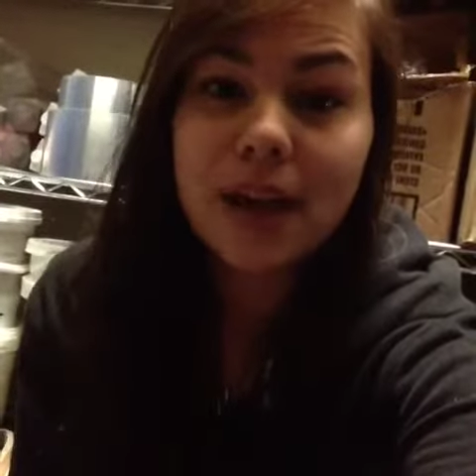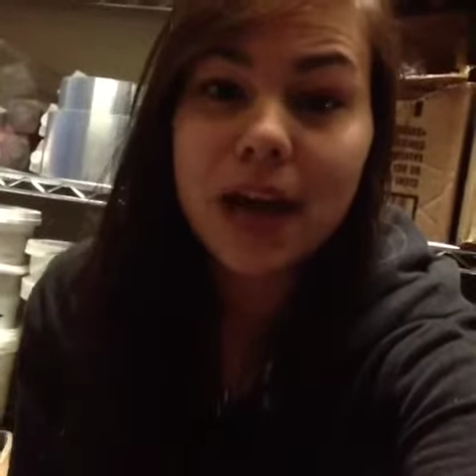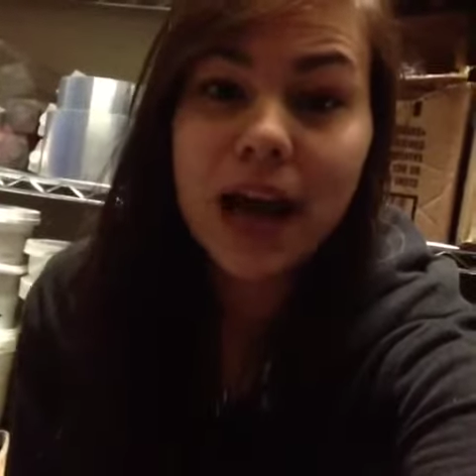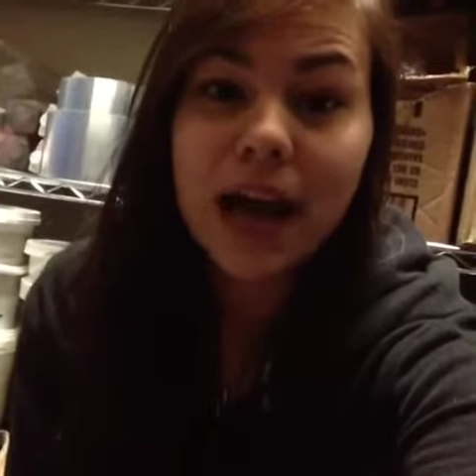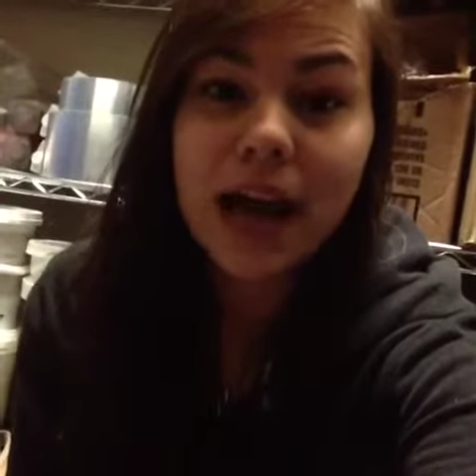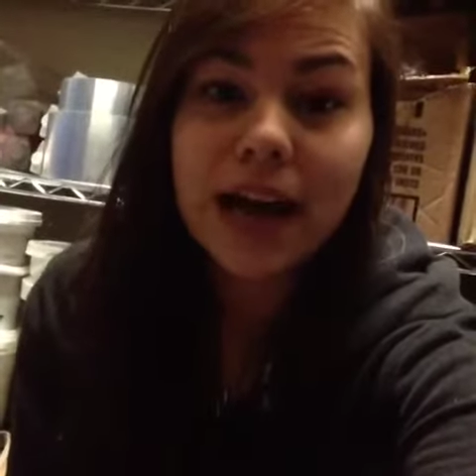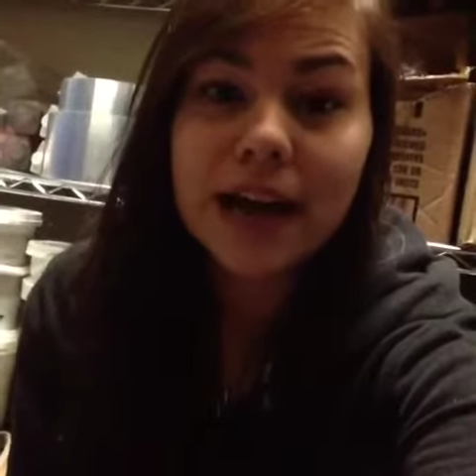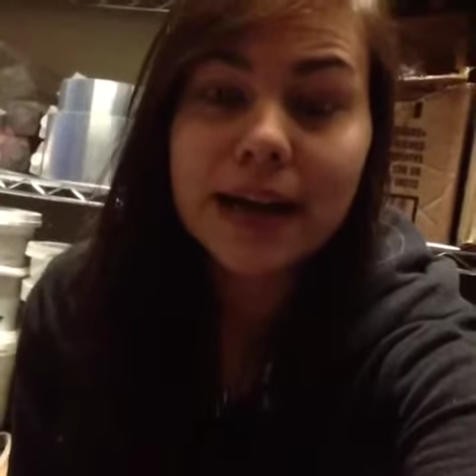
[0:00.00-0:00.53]

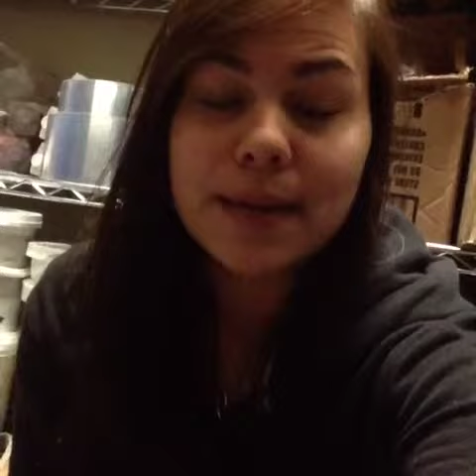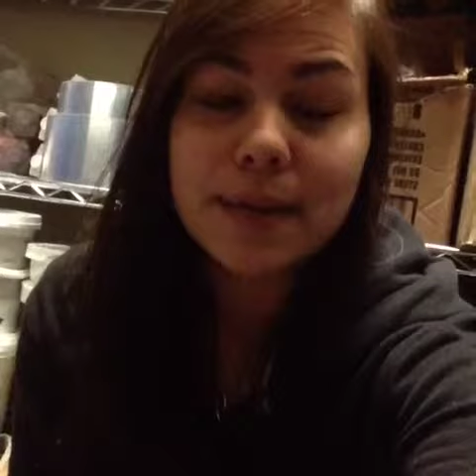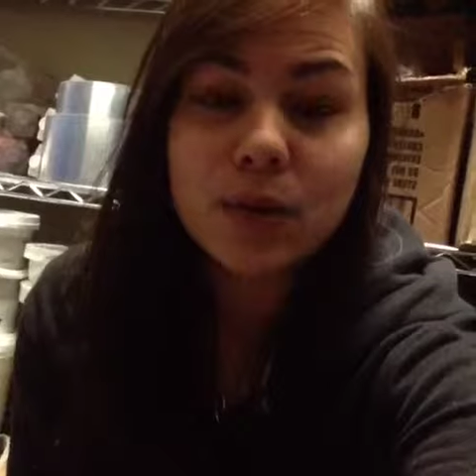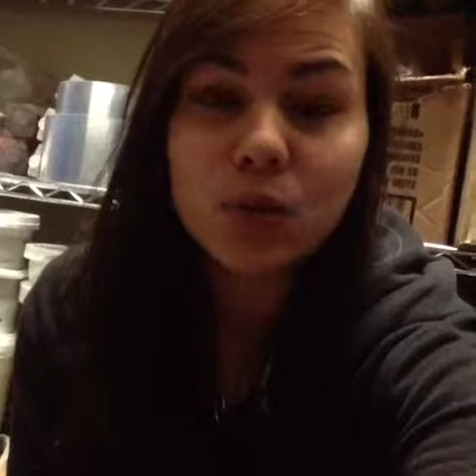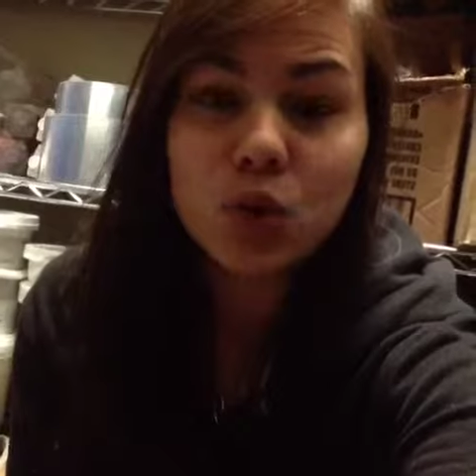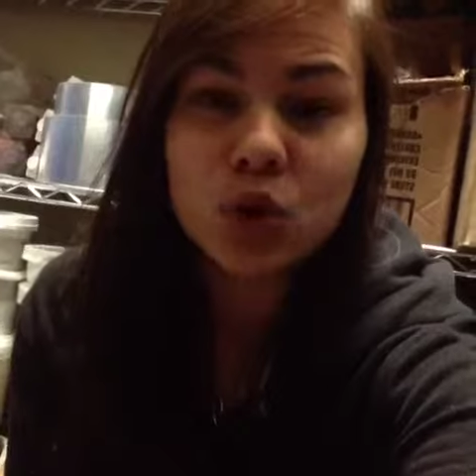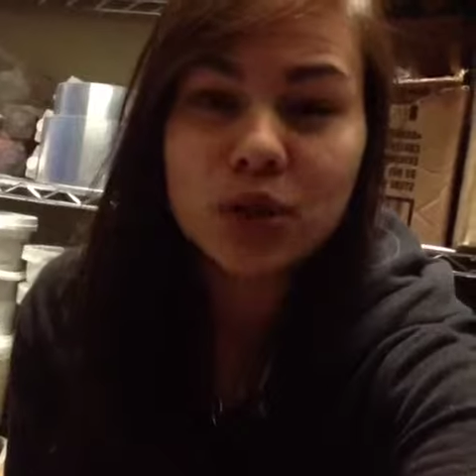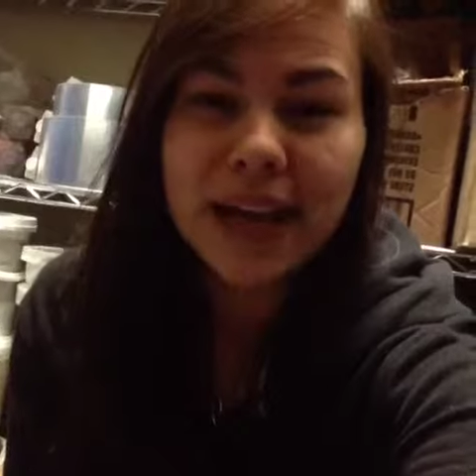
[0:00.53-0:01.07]
I am
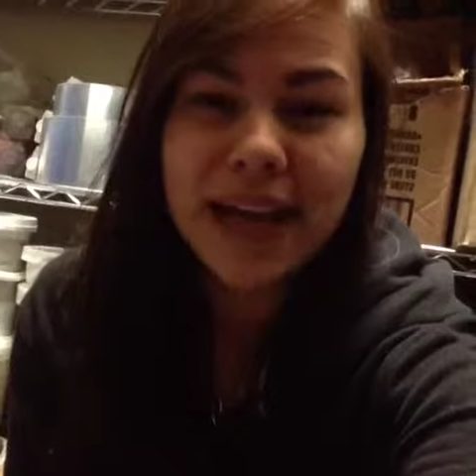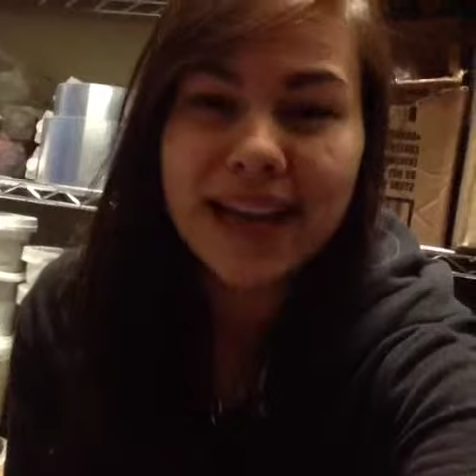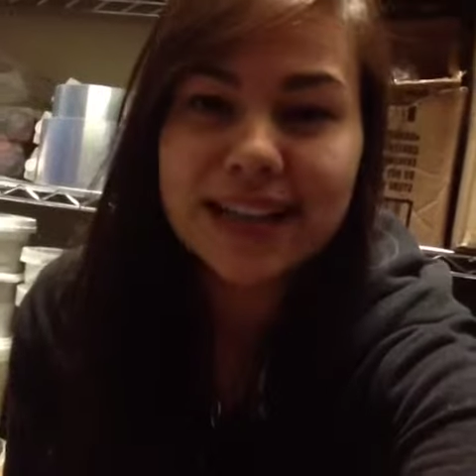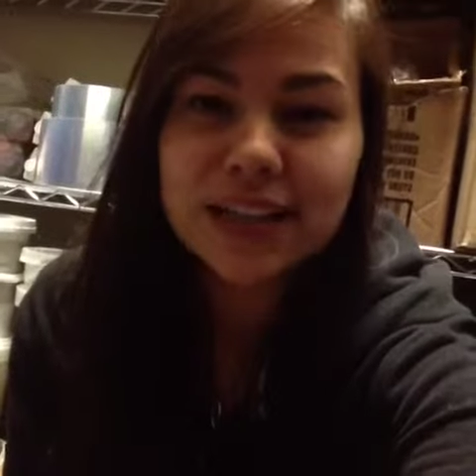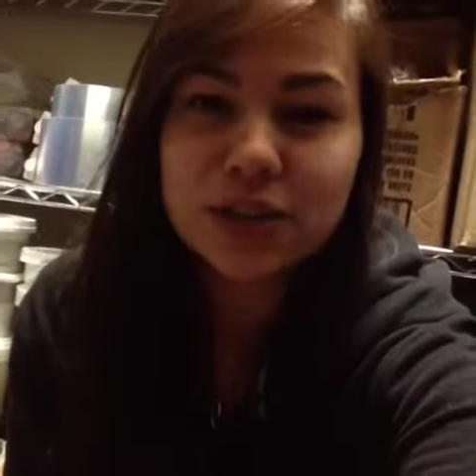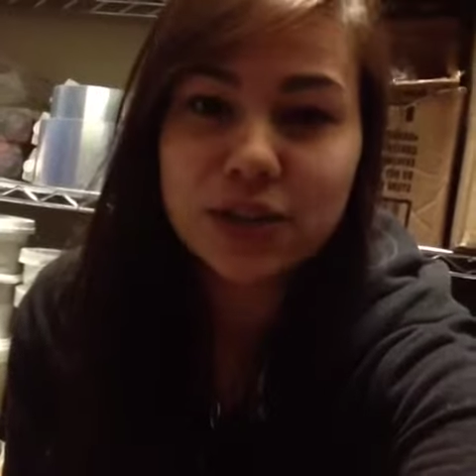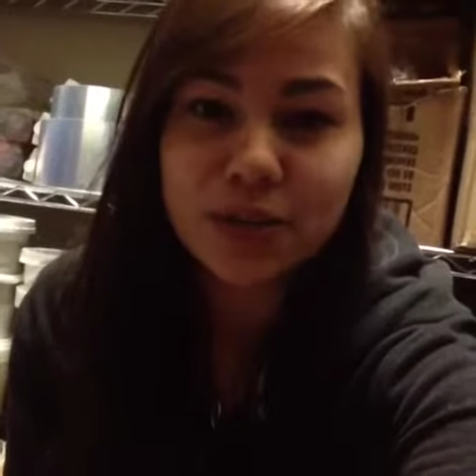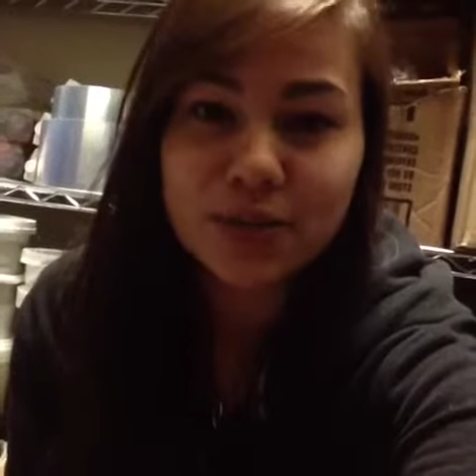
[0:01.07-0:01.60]
enrolled at
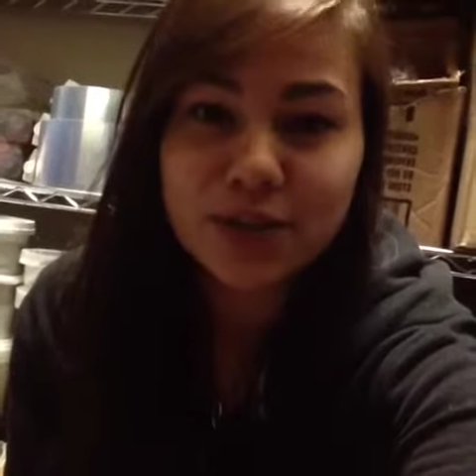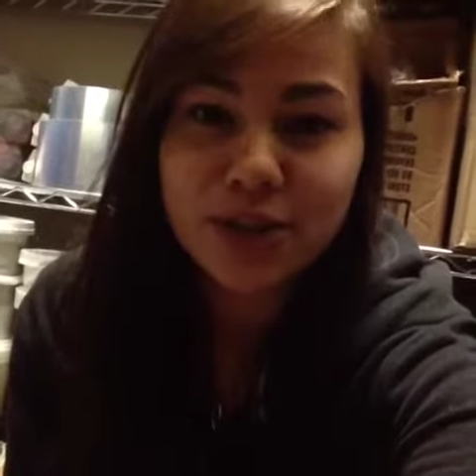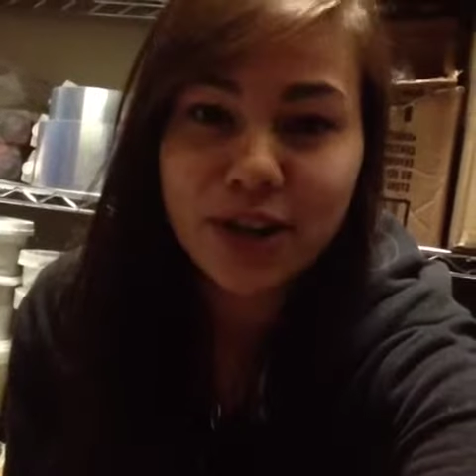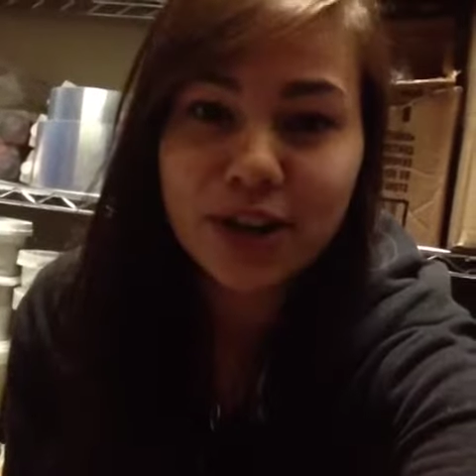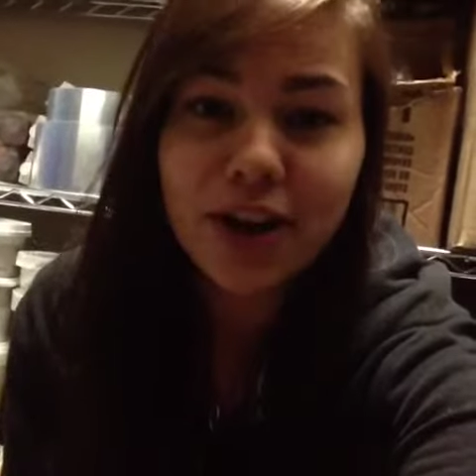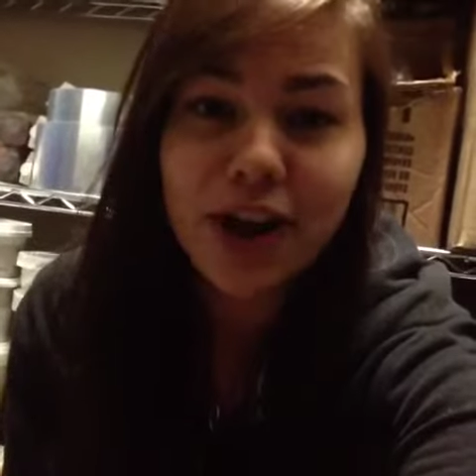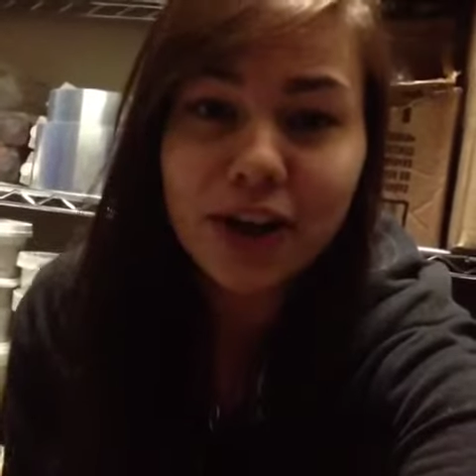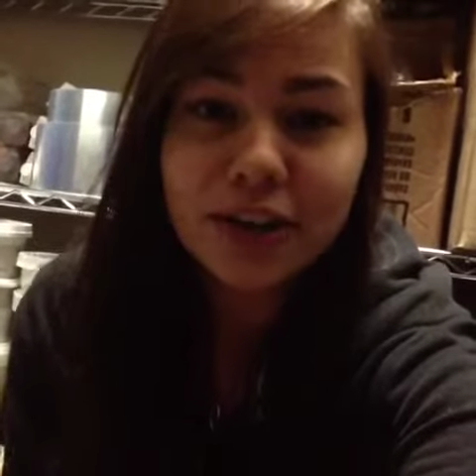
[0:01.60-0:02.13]
Lone
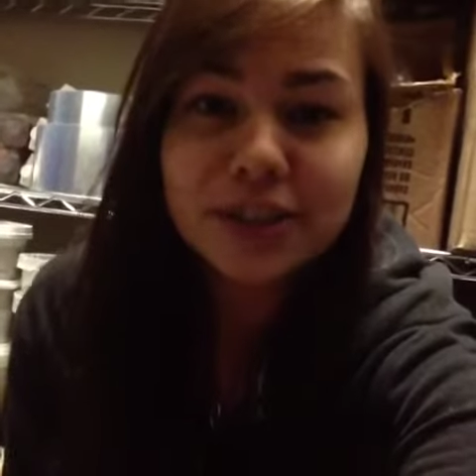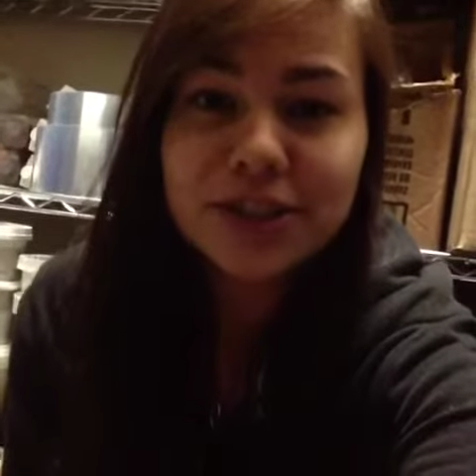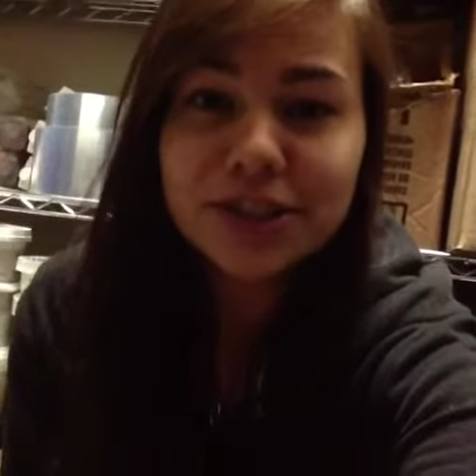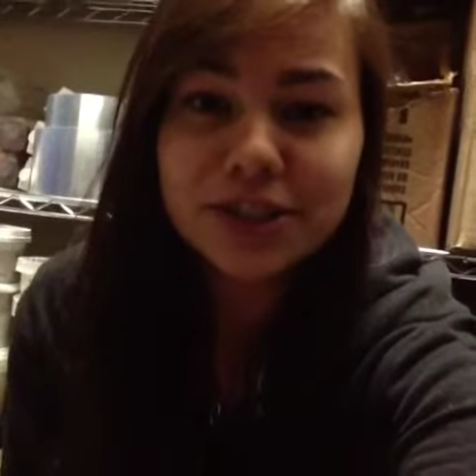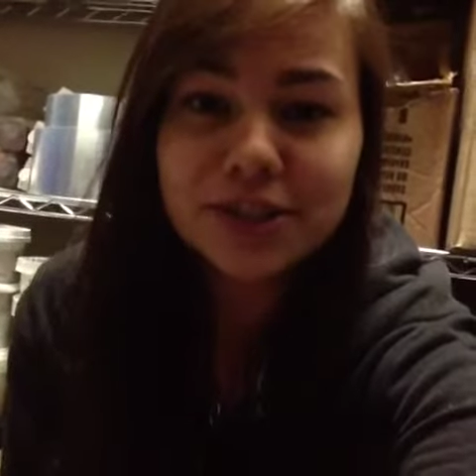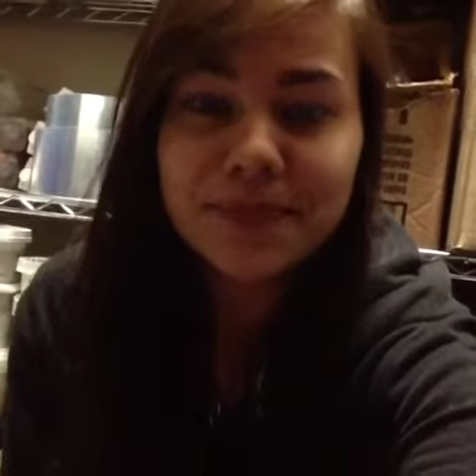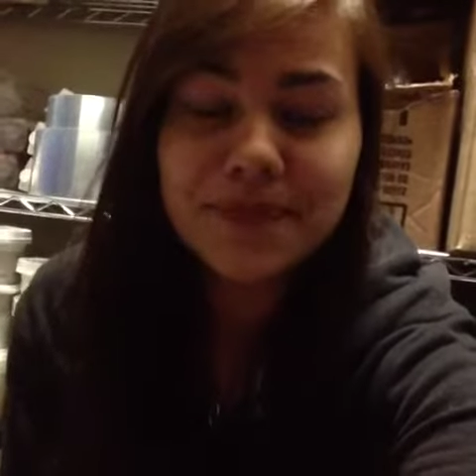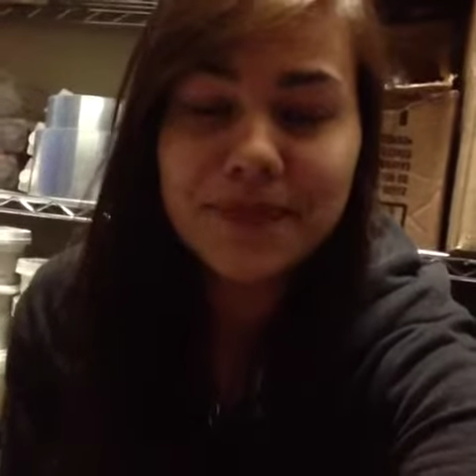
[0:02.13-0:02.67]
Star College,